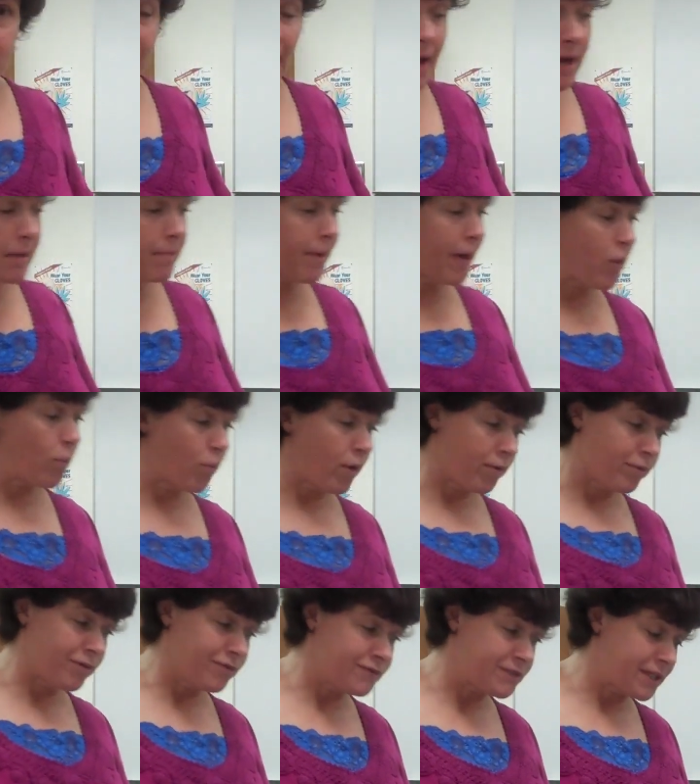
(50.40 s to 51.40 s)
back about
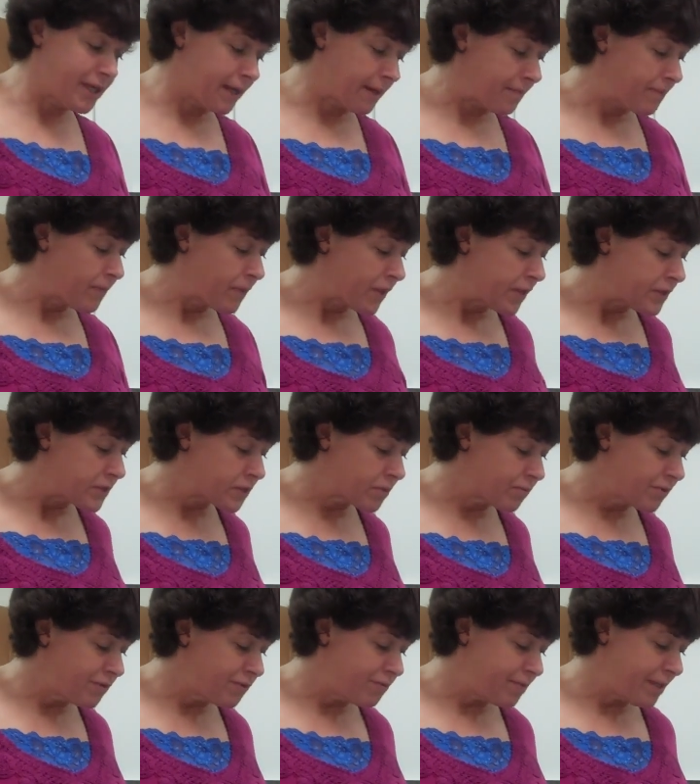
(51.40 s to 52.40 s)
what we've done. So
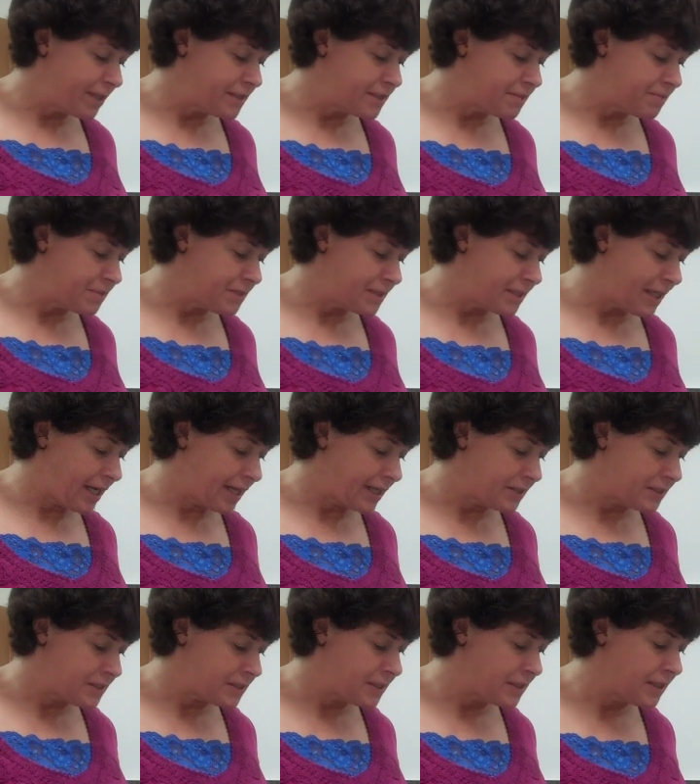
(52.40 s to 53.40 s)
we've made some
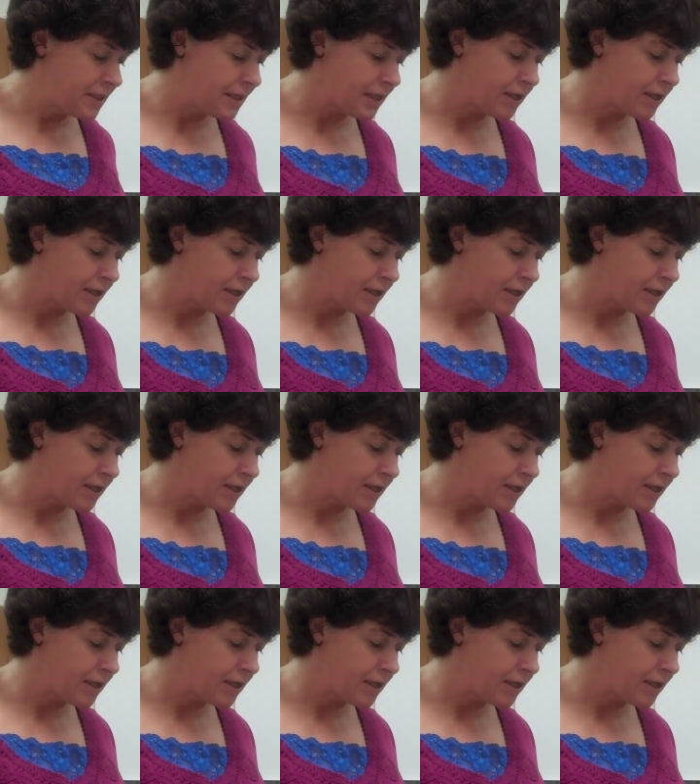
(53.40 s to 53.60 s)
stains,